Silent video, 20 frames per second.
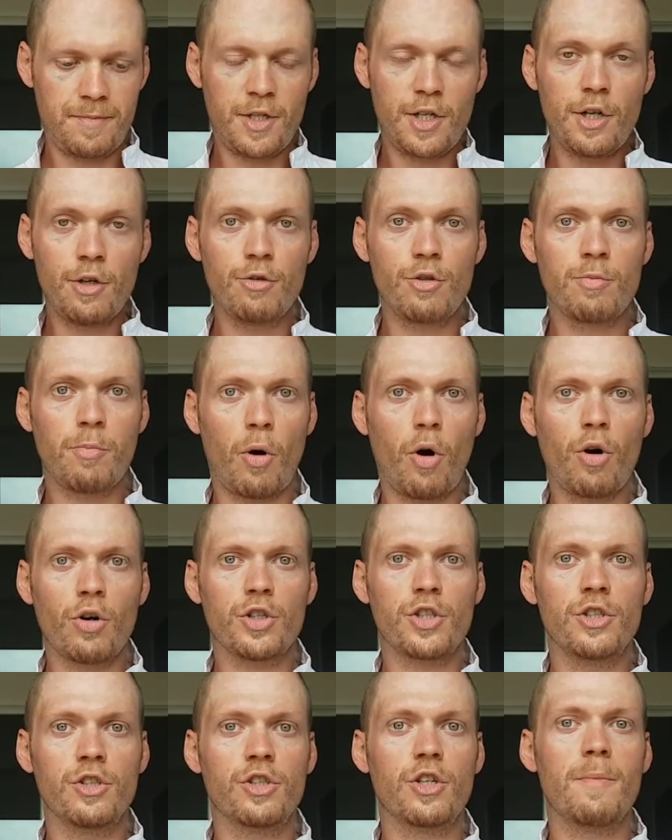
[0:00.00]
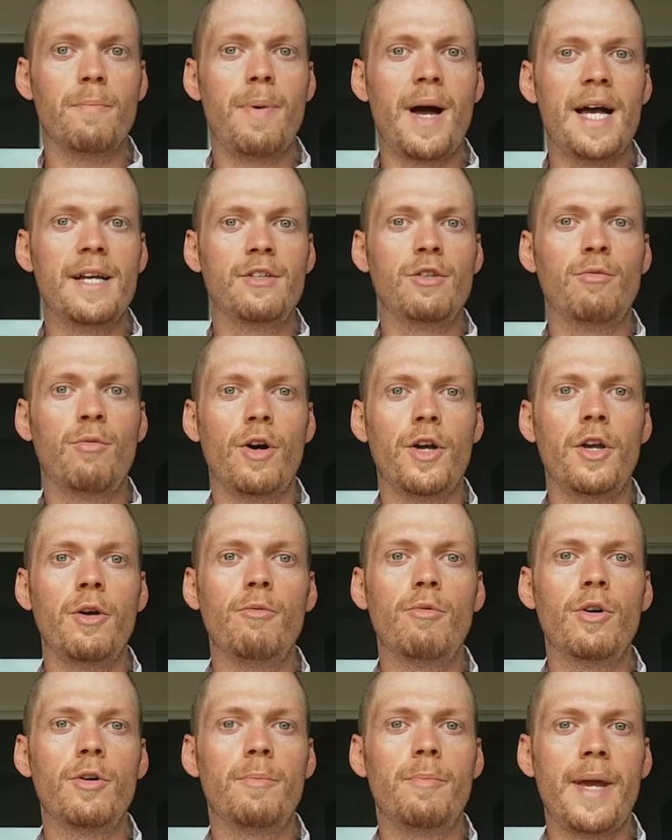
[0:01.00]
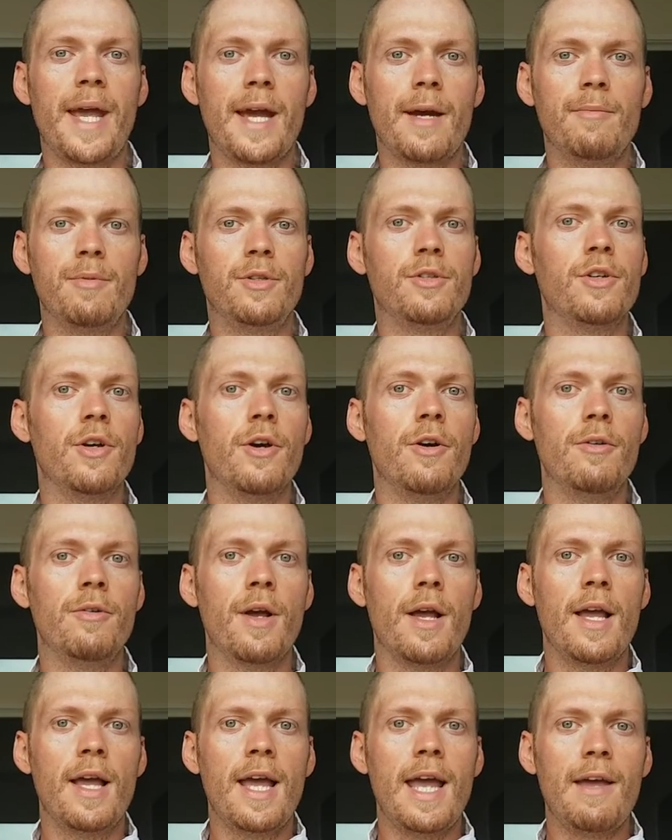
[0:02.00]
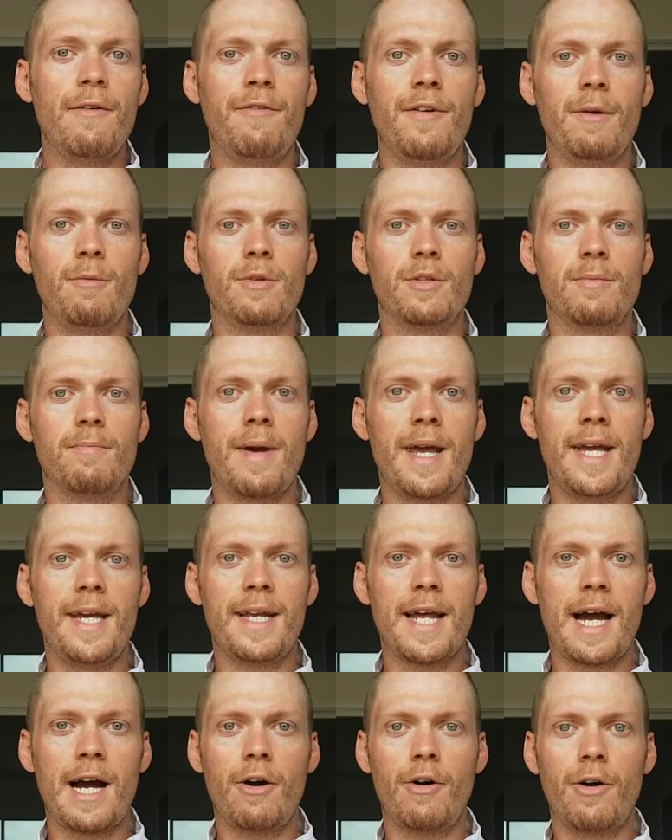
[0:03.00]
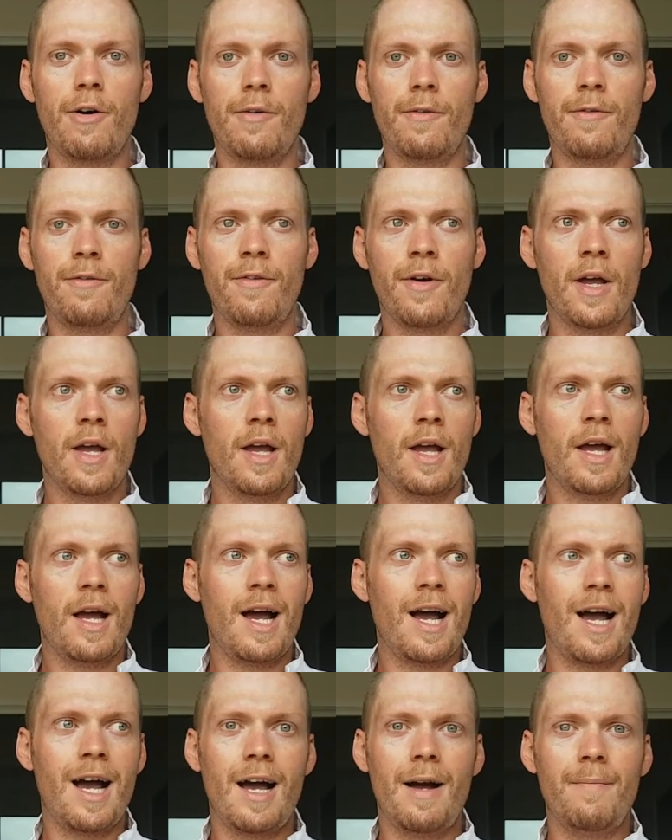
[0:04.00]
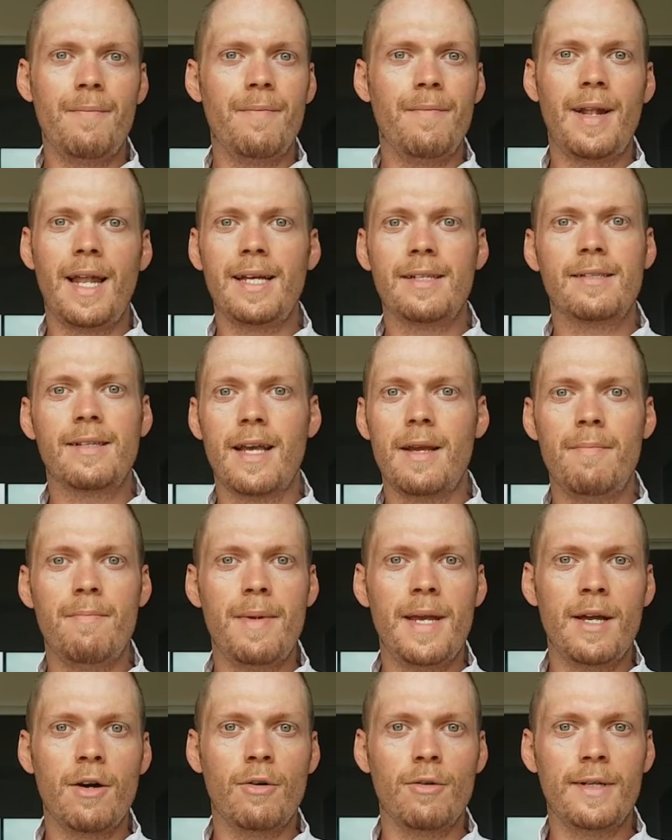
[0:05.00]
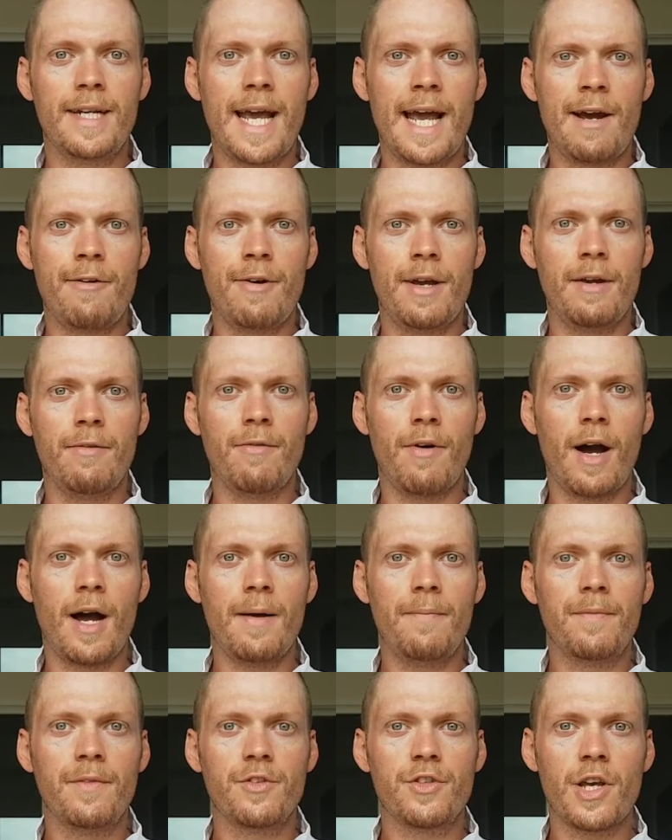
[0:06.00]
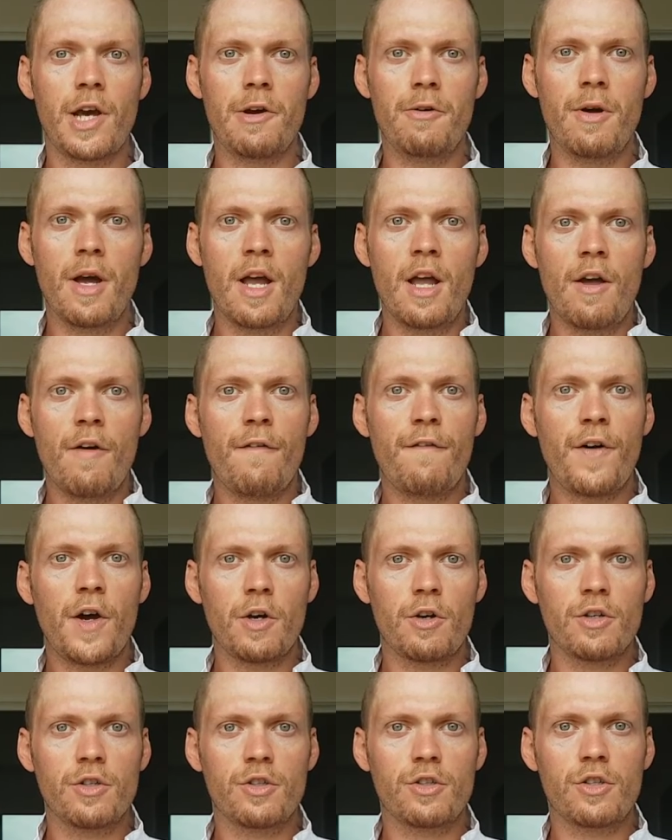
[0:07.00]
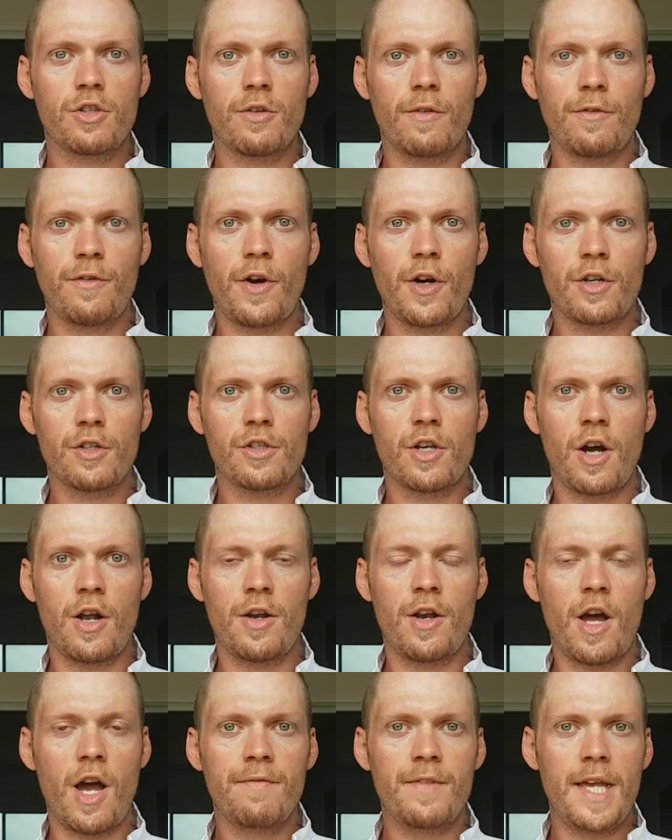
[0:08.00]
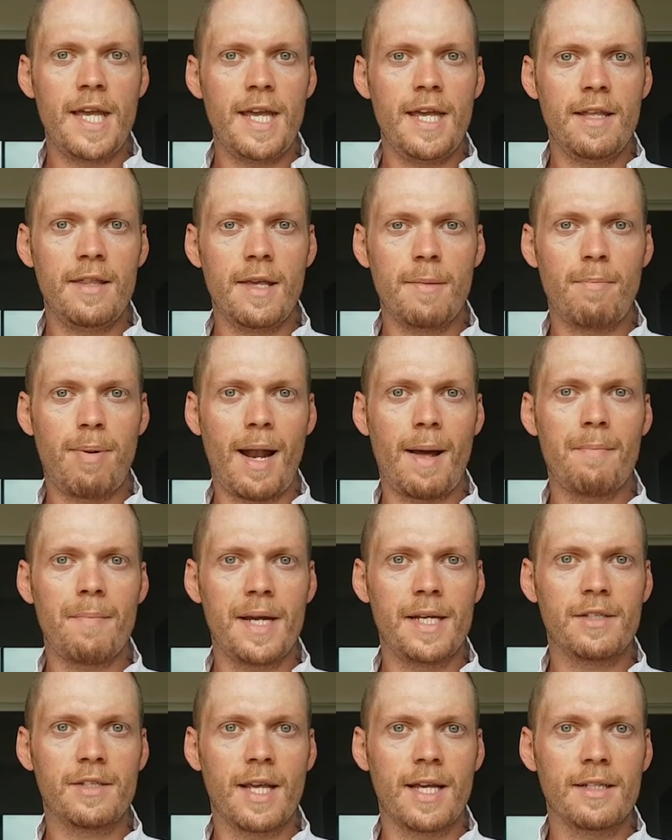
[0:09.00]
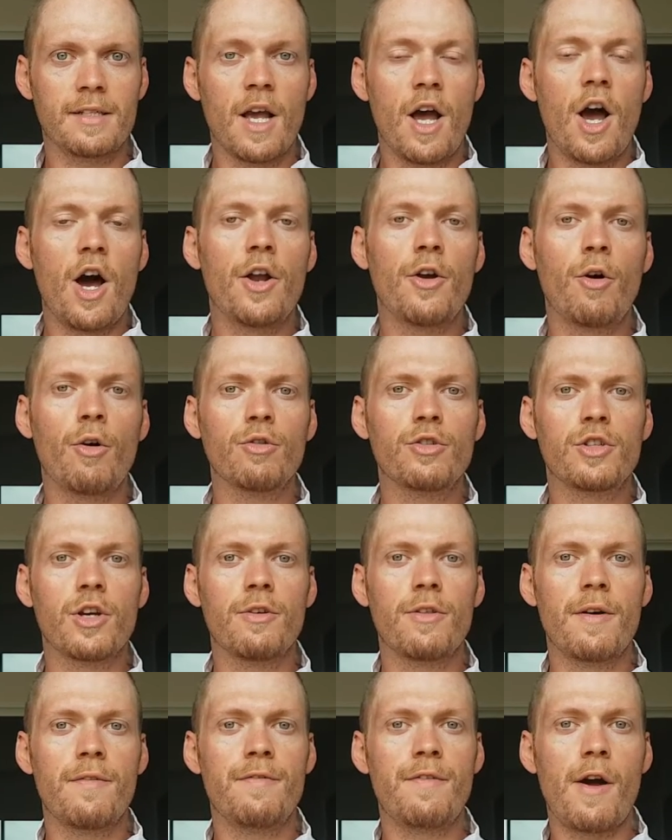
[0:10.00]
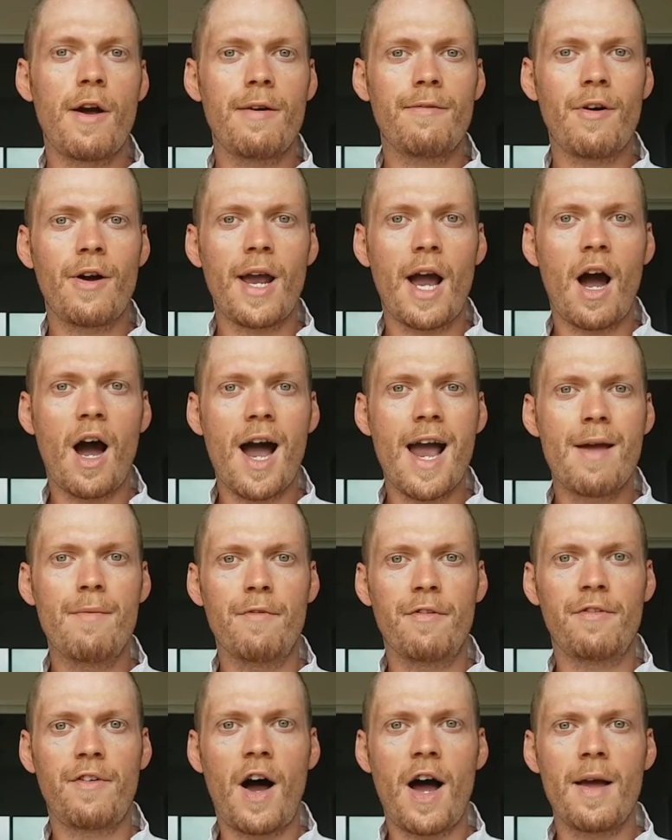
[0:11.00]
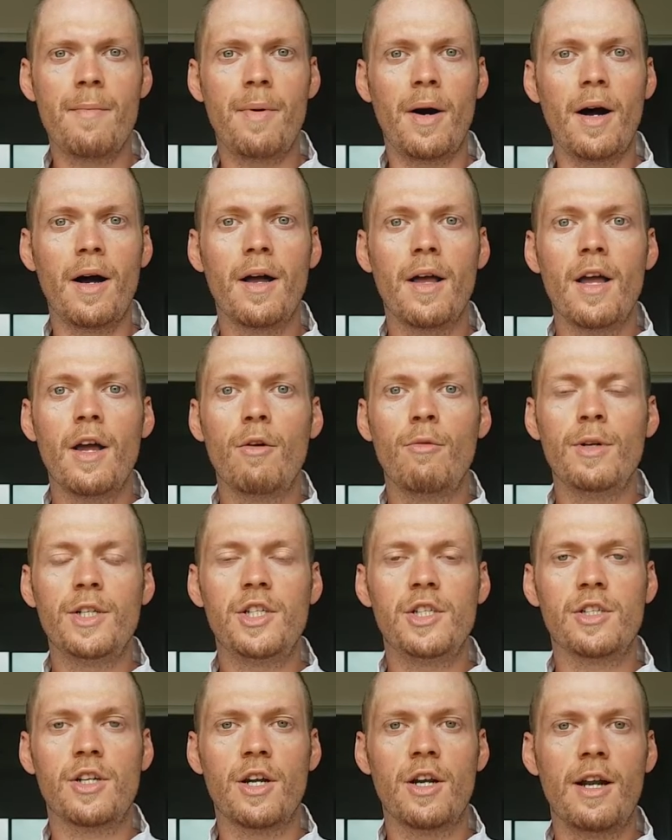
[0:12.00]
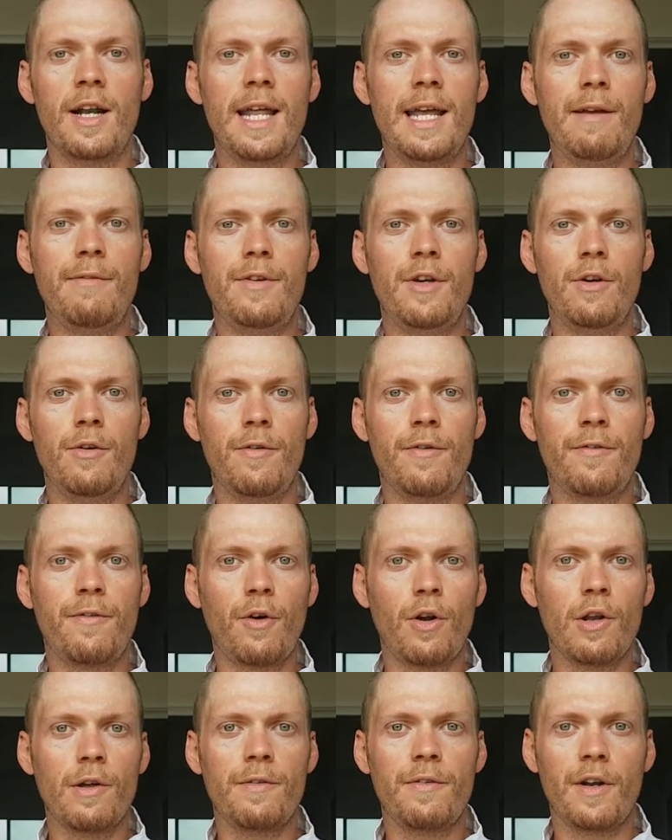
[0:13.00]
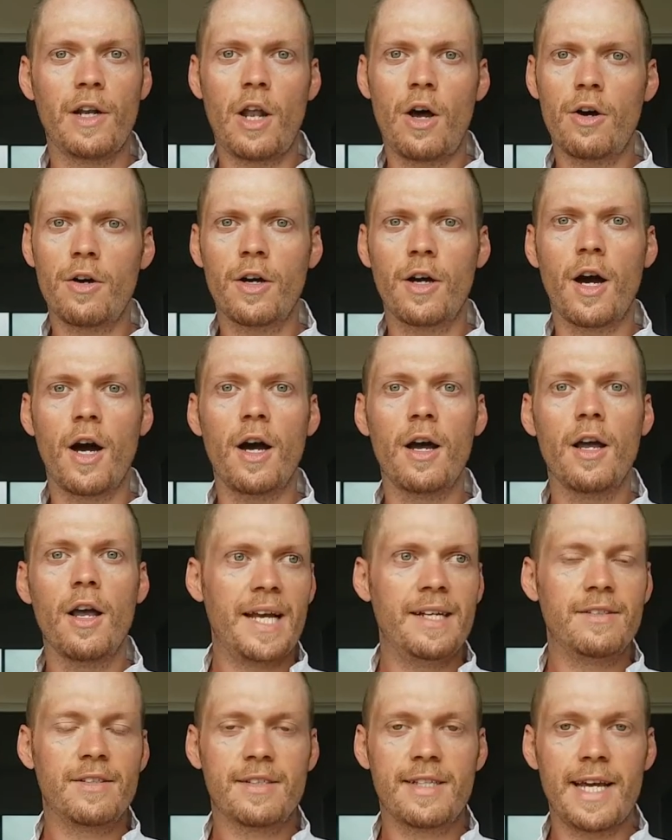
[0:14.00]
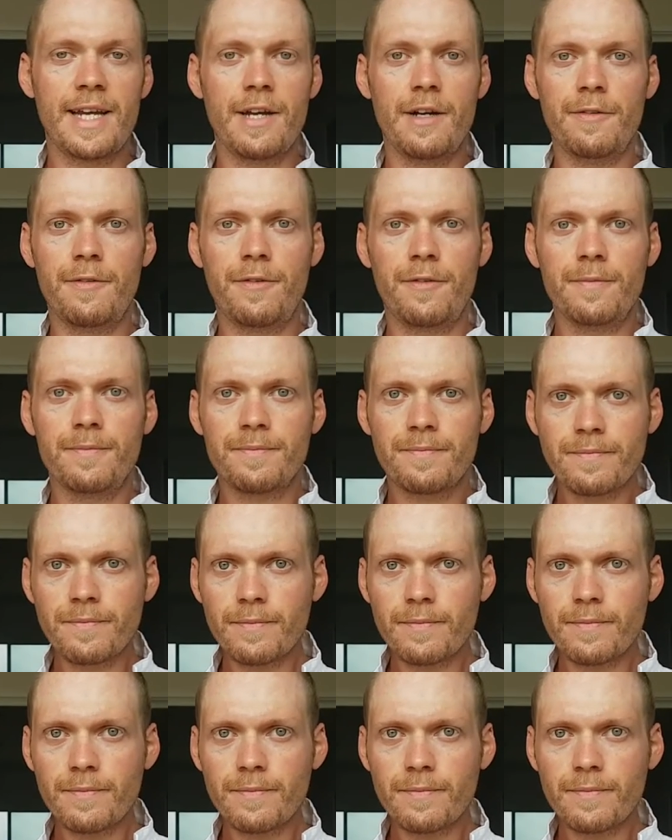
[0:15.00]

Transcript: huge portions compared to what you would be able to if it was made out of let's say meat or dairy, right? So focus on the plant-based things, and also they're very, very high in fiber, which is going to leave you fuller for longer. Instead of